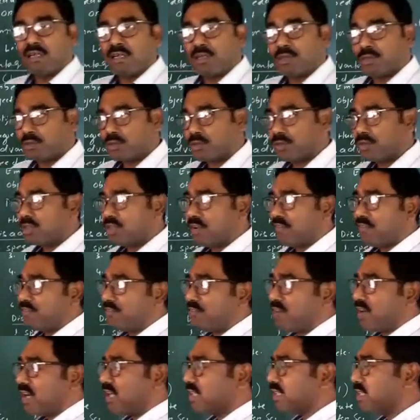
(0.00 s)
So the
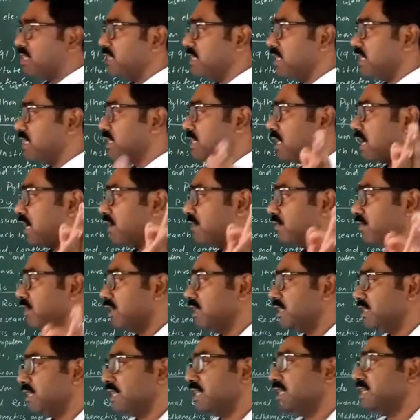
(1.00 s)
first
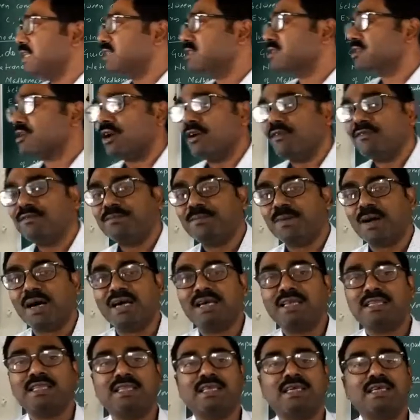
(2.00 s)
disadvantage of
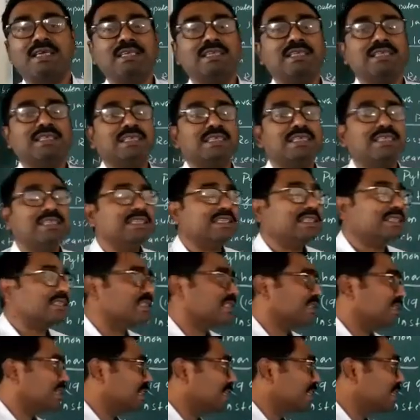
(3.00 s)
Python is
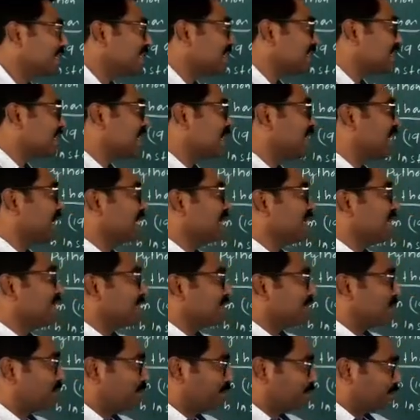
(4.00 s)
its
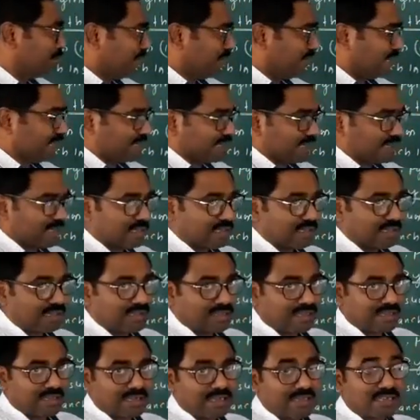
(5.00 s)
speed.
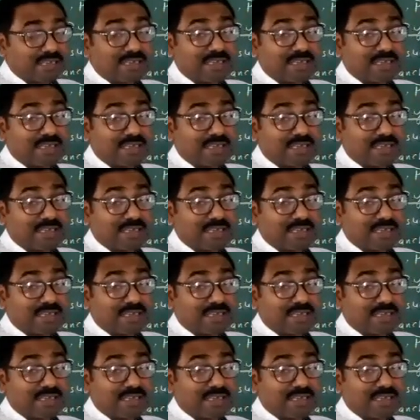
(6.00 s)
It